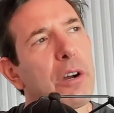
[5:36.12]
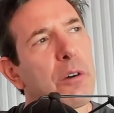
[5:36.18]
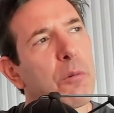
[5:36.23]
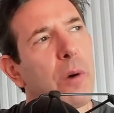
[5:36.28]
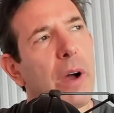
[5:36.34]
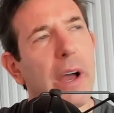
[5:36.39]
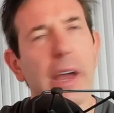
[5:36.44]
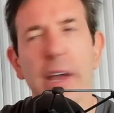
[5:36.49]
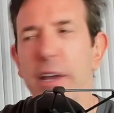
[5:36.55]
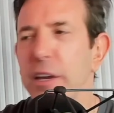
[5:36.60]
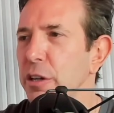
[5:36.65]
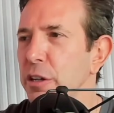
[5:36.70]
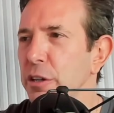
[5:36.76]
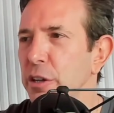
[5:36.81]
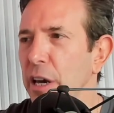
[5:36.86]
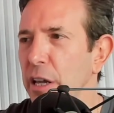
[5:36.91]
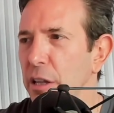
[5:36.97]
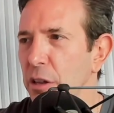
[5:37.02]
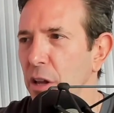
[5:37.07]
way, you
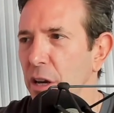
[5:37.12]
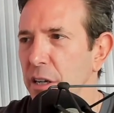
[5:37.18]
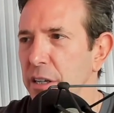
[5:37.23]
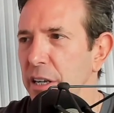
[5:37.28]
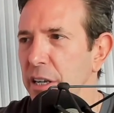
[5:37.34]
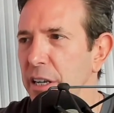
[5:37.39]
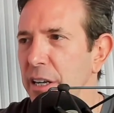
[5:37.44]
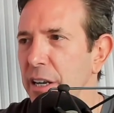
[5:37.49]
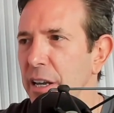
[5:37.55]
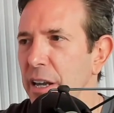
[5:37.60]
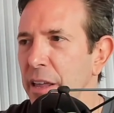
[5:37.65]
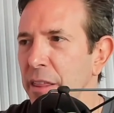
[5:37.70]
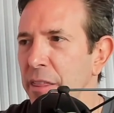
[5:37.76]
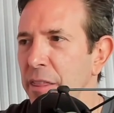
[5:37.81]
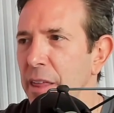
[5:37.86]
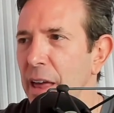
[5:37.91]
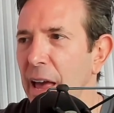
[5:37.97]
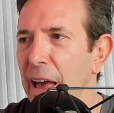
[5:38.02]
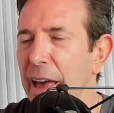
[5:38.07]
got lucky in
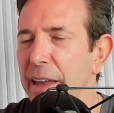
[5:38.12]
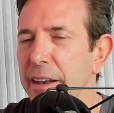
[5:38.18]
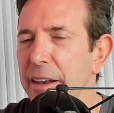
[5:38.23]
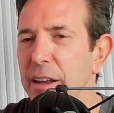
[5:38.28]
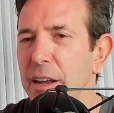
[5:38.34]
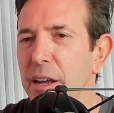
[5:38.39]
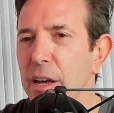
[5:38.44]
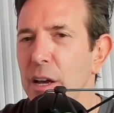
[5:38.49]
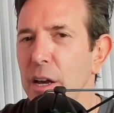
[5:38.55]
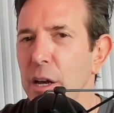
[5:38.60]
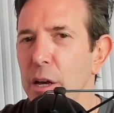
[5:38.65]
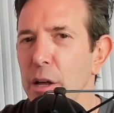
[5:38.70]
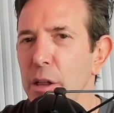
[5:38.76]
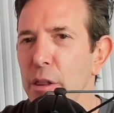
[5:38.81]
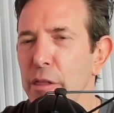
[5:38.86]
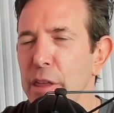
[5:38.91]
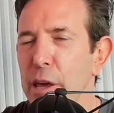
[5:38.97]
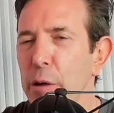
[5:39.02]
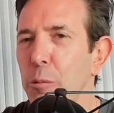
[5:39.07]
that
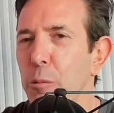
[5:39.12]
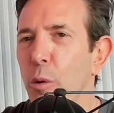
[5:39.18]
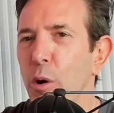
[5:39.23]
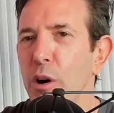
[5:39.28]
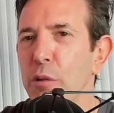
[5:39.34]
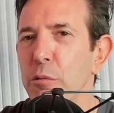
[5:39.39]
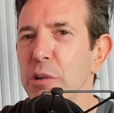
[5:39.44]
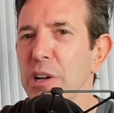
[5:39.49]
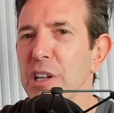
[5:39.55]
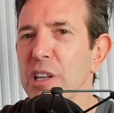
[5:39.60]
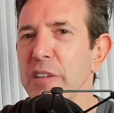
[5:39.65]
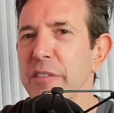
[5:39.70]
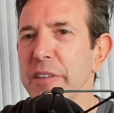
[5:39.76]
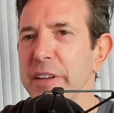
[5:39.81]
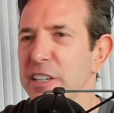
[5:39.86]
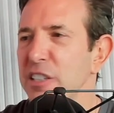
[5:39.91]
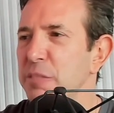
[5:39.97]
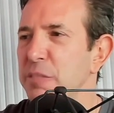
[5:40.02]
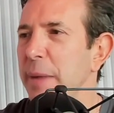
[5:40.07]
they weren't really even
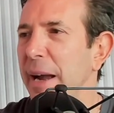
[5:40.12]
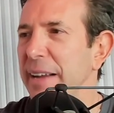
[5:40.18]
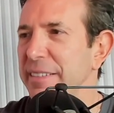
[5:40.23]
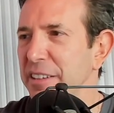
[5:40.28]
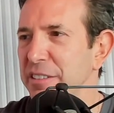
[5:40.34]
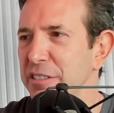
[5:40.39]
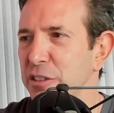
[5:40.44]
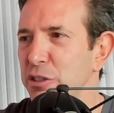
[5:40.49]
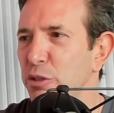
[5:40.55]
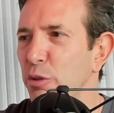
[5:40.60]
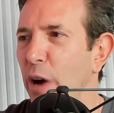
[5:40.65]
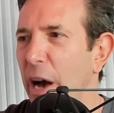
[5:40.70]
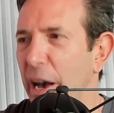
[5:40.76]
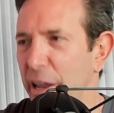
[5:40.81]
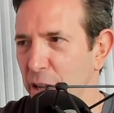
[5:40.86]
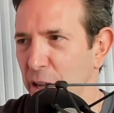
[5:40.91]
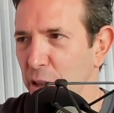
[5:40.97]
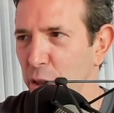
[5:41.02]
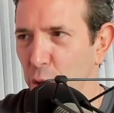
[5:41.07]
expected to try
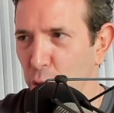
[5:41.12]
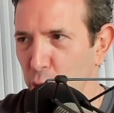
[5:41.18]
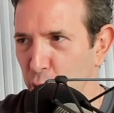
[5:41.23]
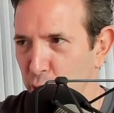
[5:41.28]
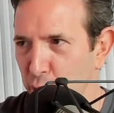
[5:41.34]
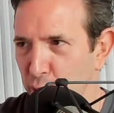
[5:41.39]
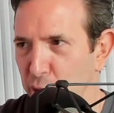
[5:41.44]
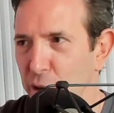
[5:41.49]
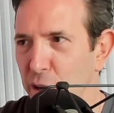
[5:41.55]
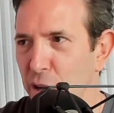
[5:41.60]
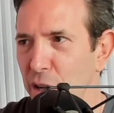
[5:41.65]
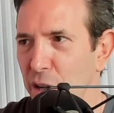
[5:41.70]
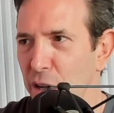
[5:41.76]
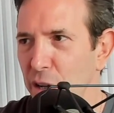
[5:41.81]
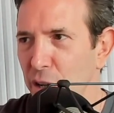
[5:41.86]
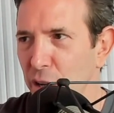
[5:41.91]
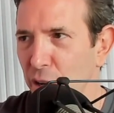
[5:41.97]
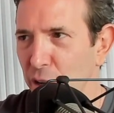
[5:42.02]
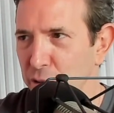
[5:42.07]
to
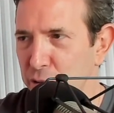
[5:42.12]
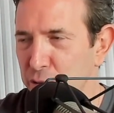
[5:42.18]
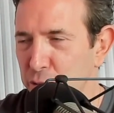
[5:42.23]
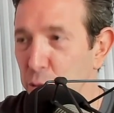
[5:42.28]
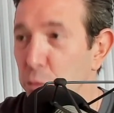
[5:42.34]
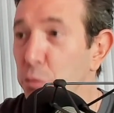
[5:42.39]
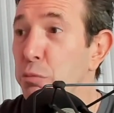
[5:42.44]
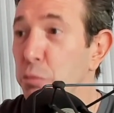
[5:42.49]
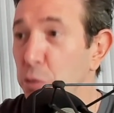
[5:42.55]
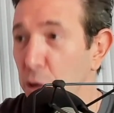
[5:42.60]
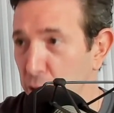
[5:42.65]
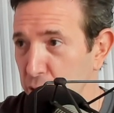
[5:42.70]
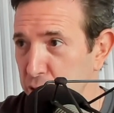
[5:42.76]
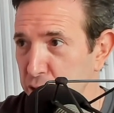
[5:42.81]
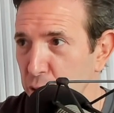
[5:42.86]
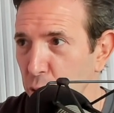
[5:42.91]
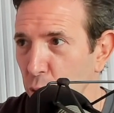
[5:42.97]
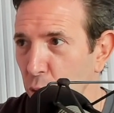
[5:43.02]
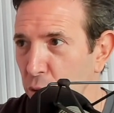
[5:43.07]
do real
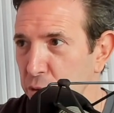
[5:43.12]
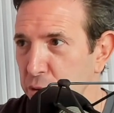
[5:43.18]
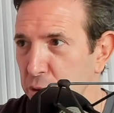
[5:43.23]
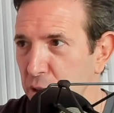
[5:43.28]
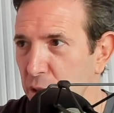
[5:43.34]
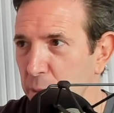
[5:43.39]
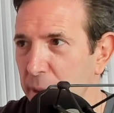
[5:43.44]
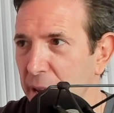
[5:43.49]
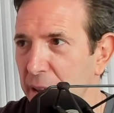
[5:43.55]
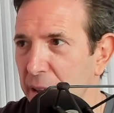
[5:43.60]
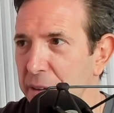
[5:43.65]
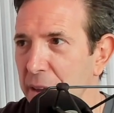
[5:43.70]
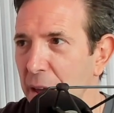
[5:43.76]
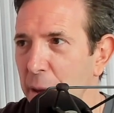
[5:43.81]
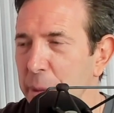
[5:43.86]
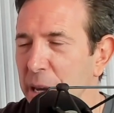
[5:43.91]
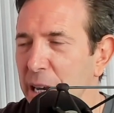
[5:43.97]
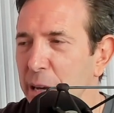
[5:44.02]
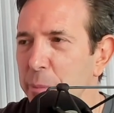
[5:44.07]
school during the
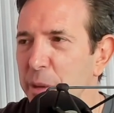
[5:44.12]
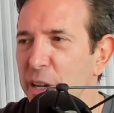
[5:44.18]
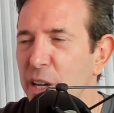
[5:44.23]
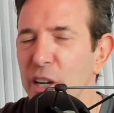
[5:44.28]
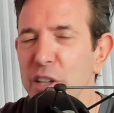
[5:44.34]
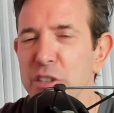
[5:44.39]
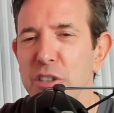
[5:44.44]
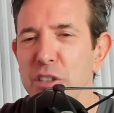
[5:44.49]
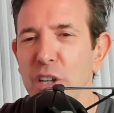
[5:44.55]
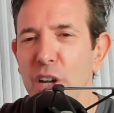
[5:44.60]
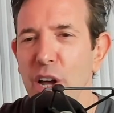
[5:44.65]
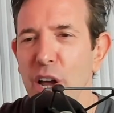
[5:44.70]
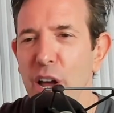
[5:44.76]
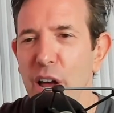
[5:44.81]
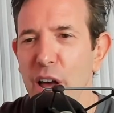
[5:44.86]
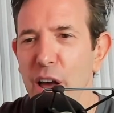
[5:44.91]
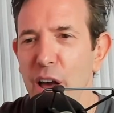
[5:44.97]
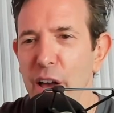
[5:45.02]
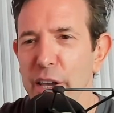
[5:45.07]
pandemic because,
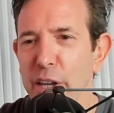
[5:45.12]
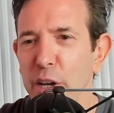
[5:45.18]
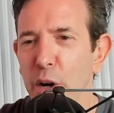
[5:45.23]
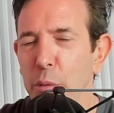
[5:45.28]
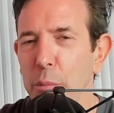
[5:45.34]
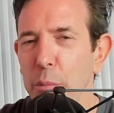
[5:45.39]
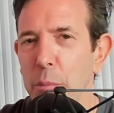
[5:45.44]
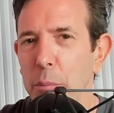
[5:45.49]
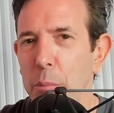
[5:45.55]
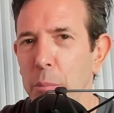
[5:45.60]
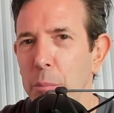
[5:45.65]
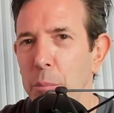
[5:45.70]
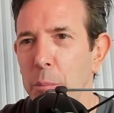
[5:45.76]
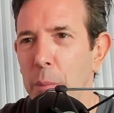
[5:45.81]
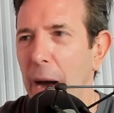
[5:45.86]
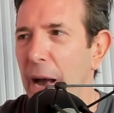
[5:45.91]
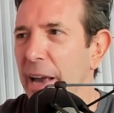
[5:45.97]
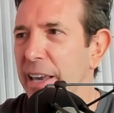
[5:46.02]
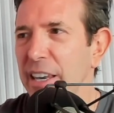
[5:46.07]

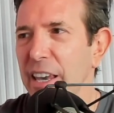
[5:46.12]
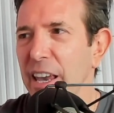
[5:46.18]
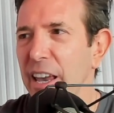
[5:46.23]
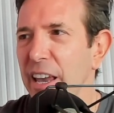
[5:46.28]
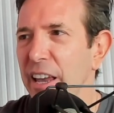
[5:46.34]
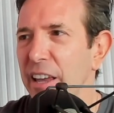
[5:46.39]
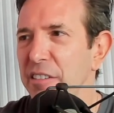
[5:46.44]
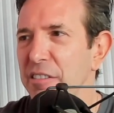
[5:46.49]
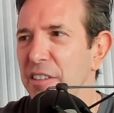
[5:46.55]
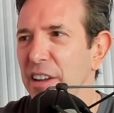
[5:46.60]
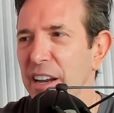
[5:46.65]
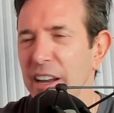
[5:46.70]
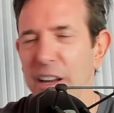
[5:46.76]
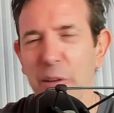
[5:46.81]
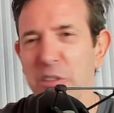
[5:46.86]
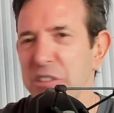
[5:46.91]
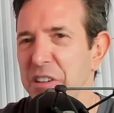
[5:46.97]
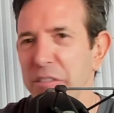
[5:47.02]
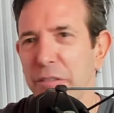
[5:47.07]
my kids, like, it
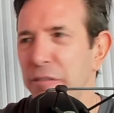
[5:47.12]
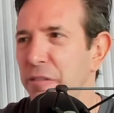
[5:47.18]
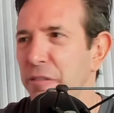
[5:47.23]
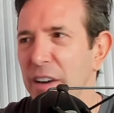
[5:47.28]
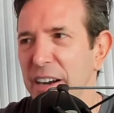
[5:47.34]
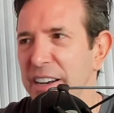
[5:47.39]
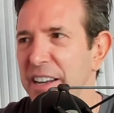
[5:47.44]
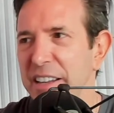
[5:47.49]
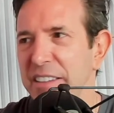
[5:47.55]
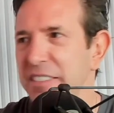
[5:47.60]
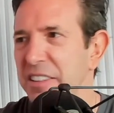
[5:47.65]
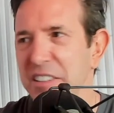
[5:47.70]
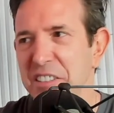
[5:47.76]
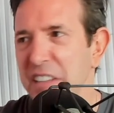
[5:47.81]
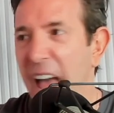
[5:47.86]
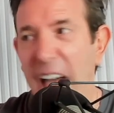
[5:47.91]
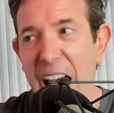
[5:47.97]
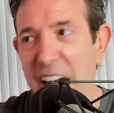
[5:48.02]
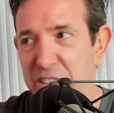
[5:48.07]
was a fucking
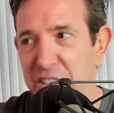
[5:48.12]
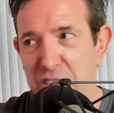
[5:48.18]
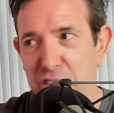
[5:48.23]
disaster.